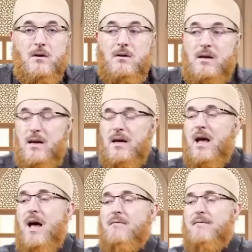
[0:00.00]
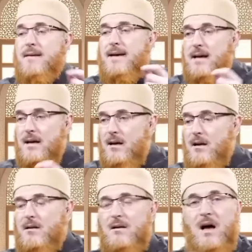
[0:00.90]
They have
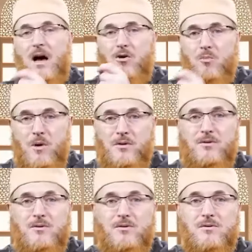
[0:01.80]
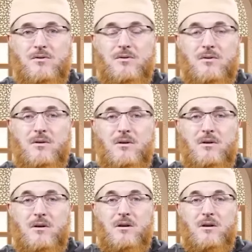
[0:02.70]
held our brothers
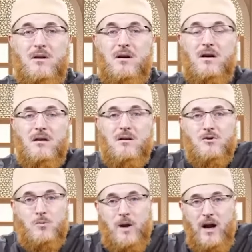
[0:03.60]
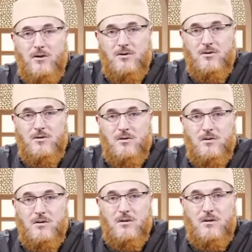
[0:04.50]
in this place
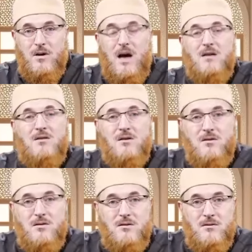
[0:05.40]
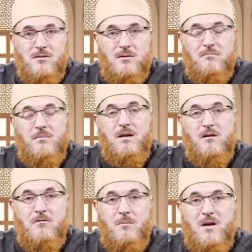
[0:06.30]
and sisters, men
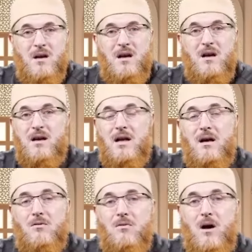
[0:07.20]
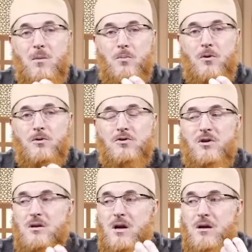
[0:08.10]
and women. Now
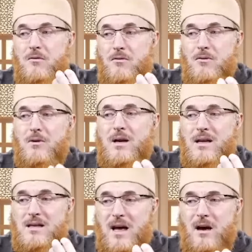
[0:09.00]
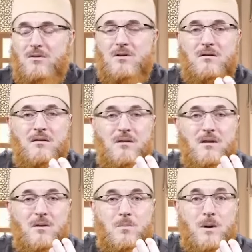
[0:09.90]
approaching 40,000
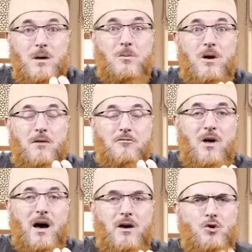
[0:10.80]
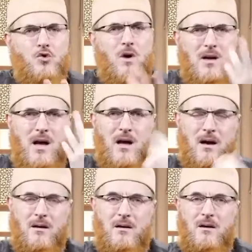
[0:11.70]
people have died, shuhada.
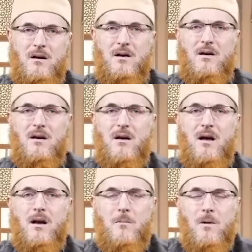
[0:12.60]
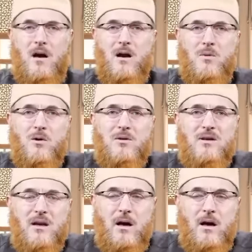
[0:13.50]
And about